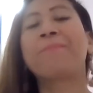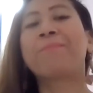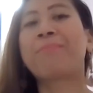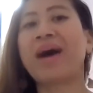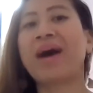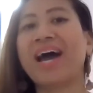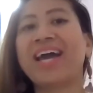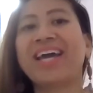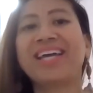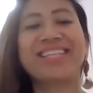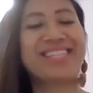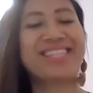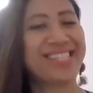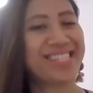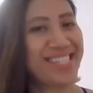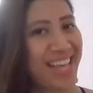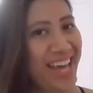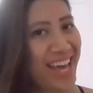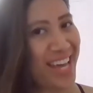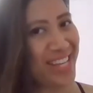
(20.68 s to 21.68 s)

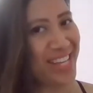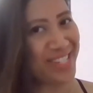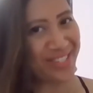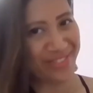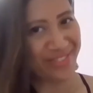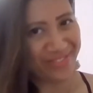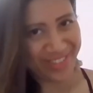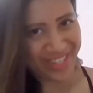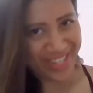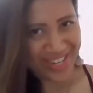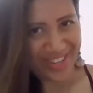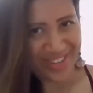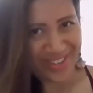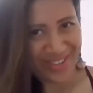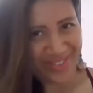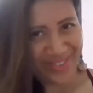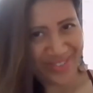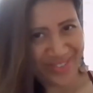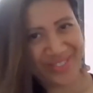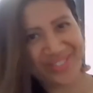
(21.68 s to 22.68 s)
bite-sized
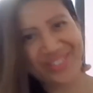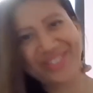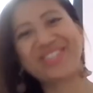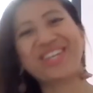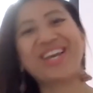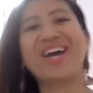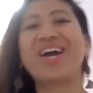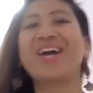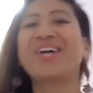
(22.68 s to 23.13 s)
videos